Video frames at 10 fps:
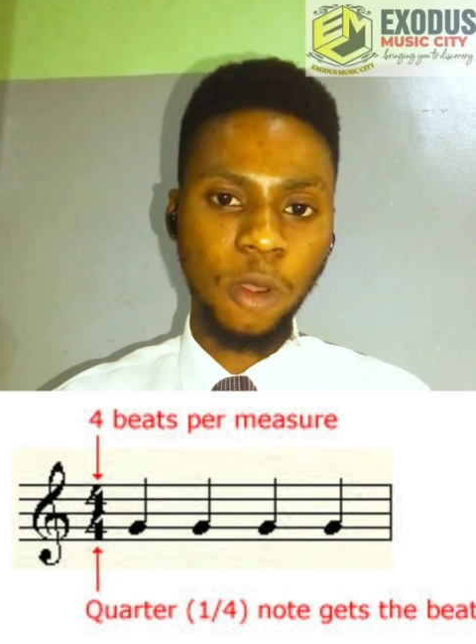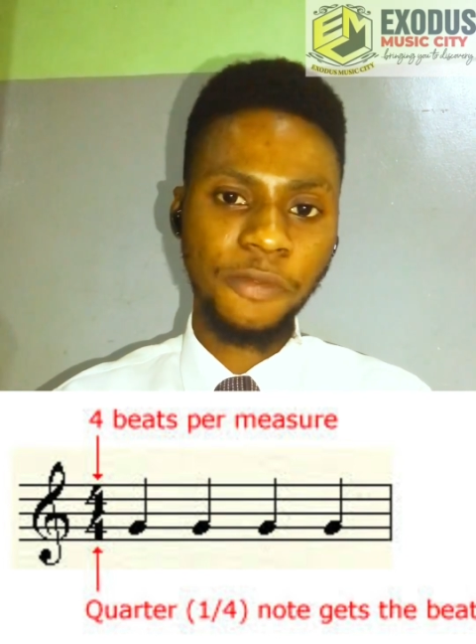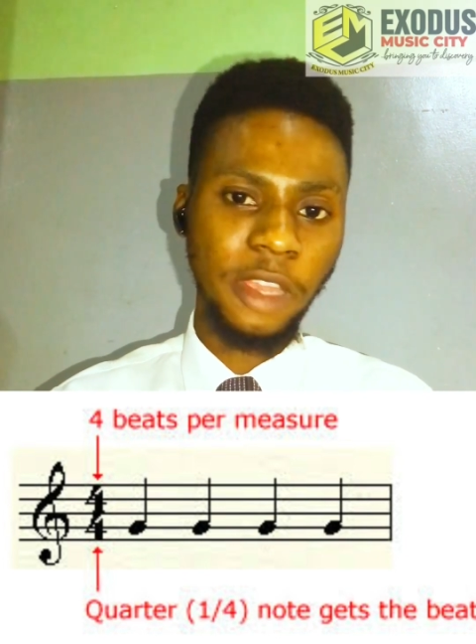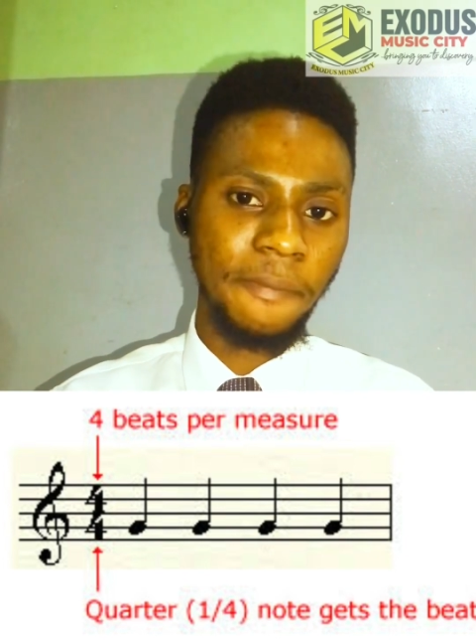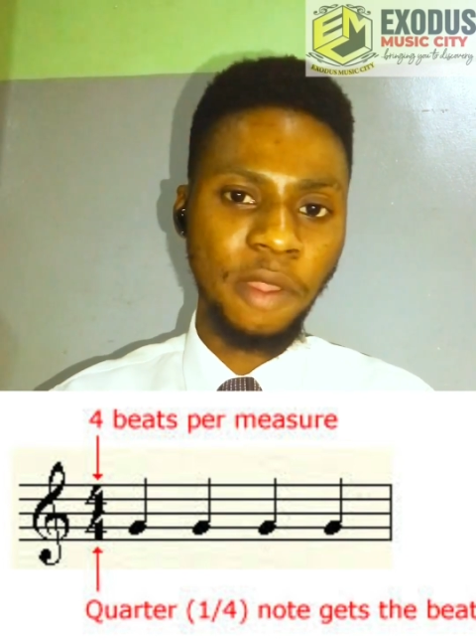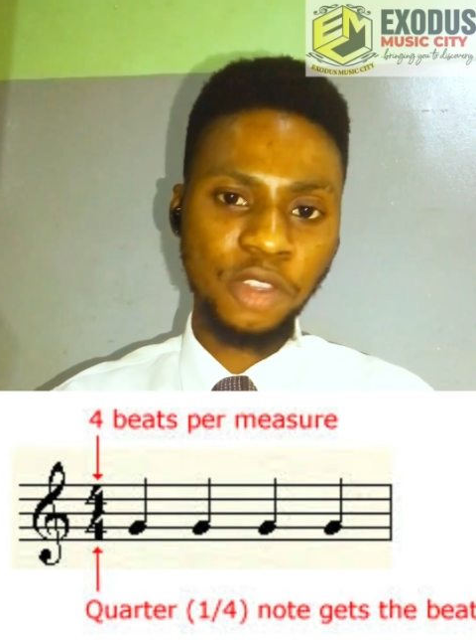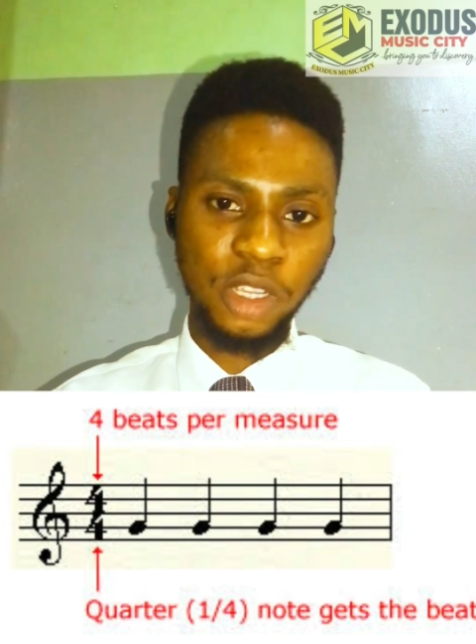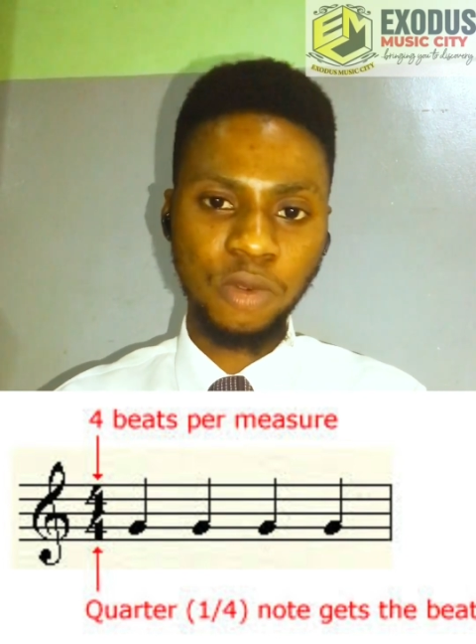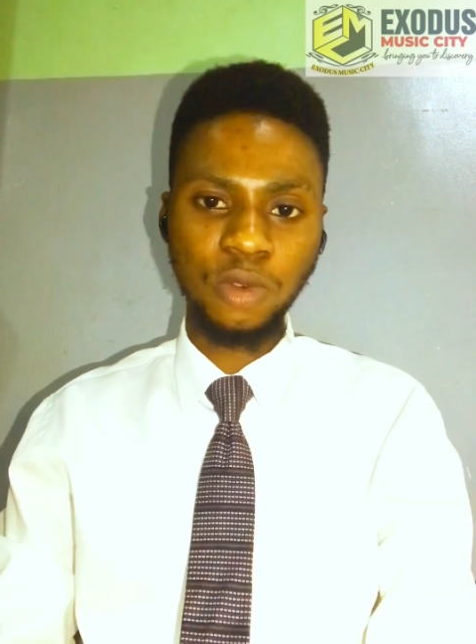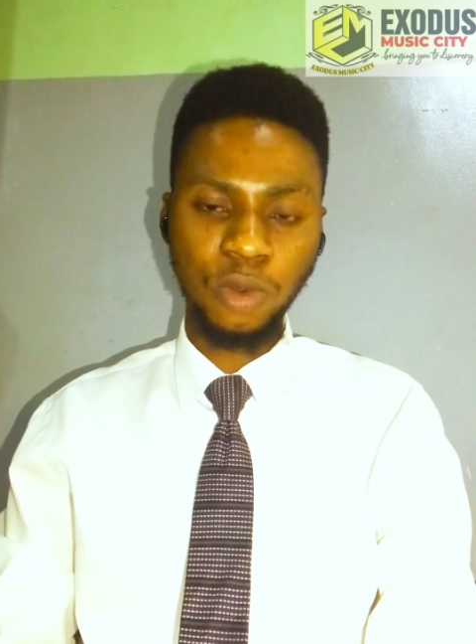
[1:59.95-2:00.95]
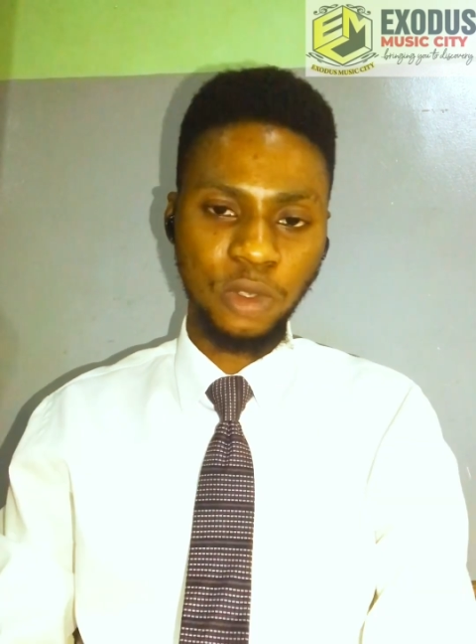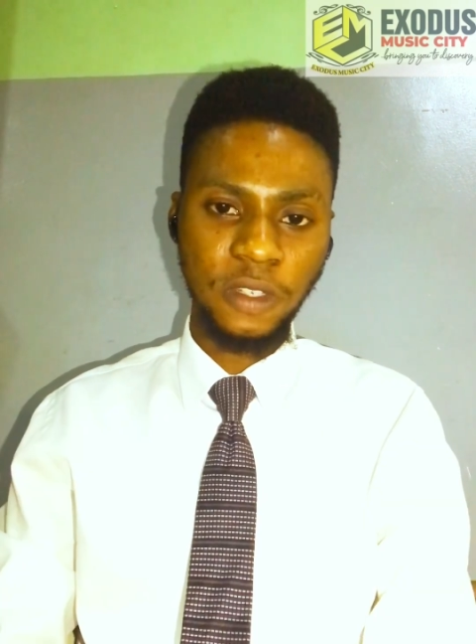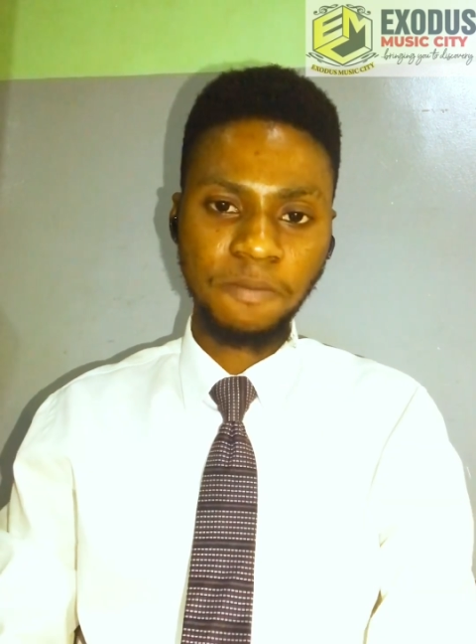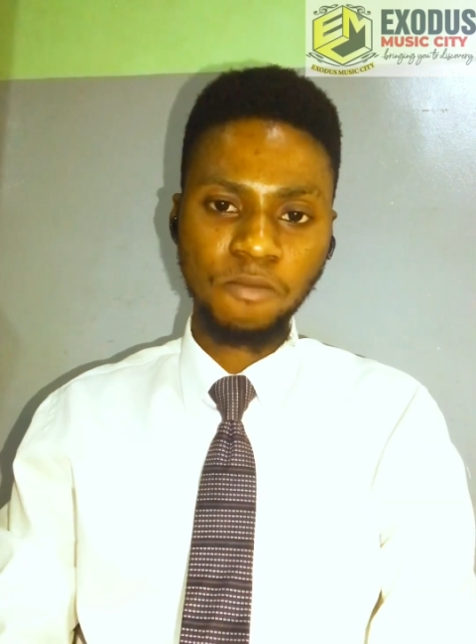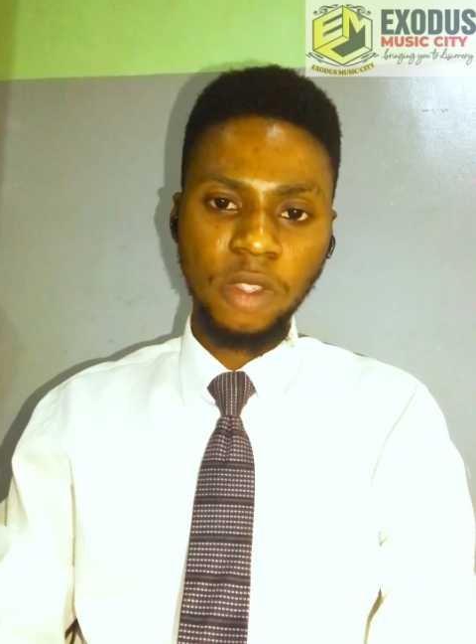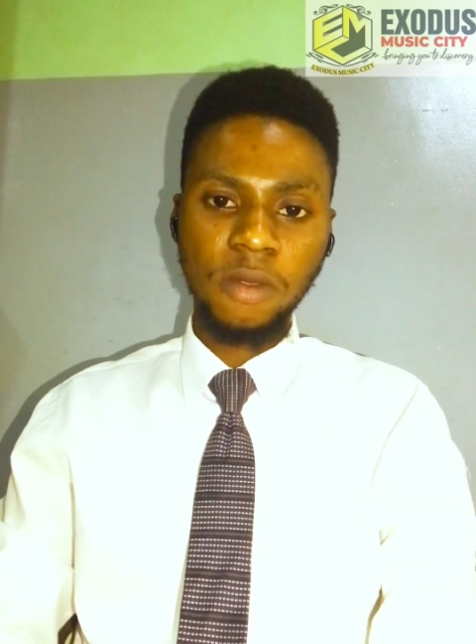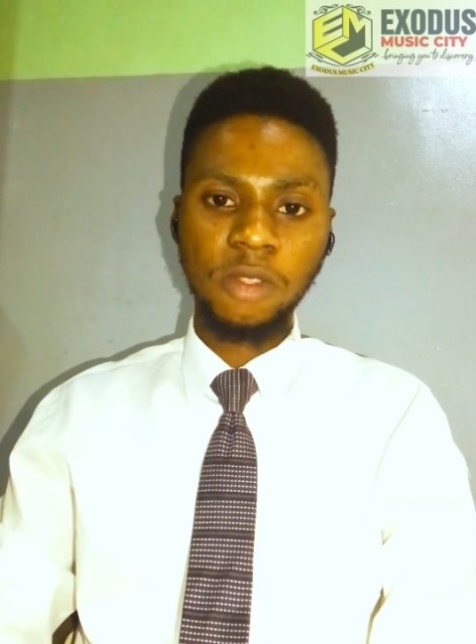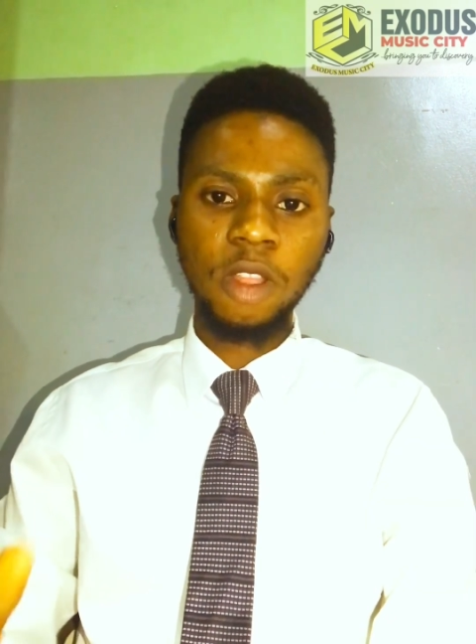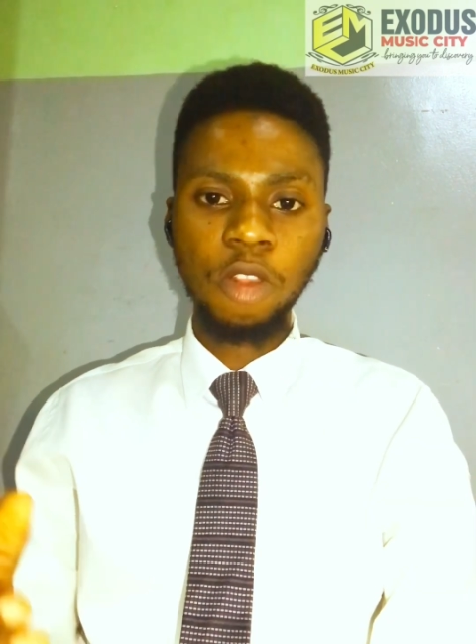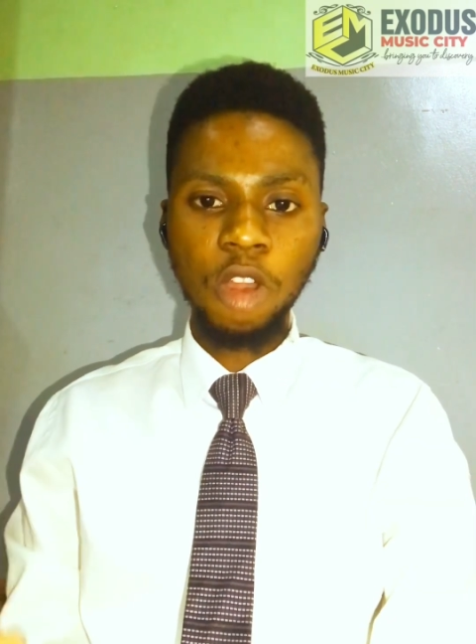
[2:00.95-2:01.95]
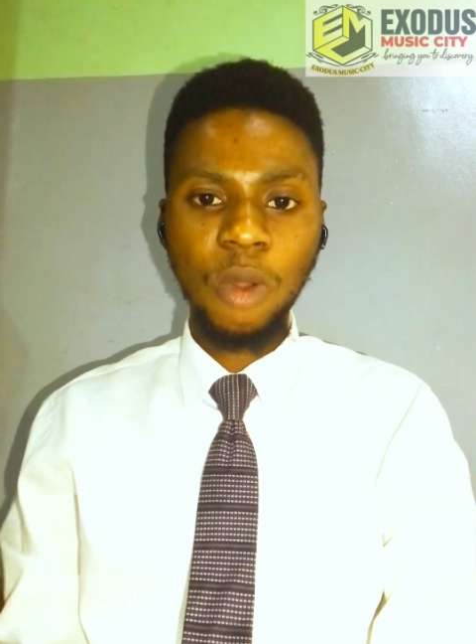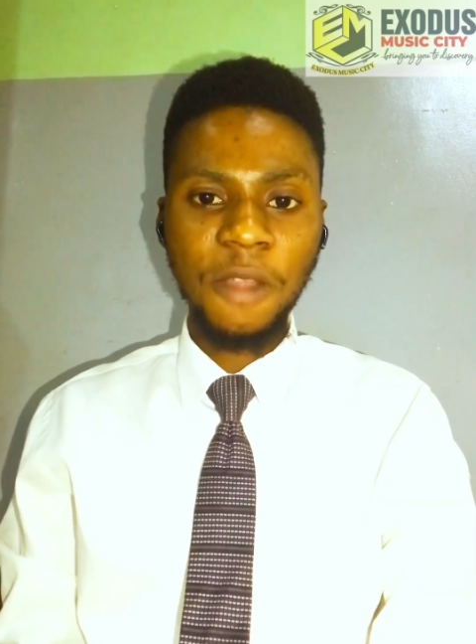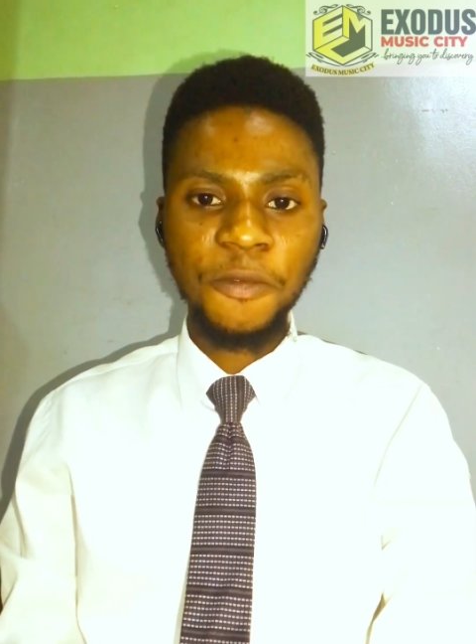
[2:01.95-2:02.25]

of a musical note. The lower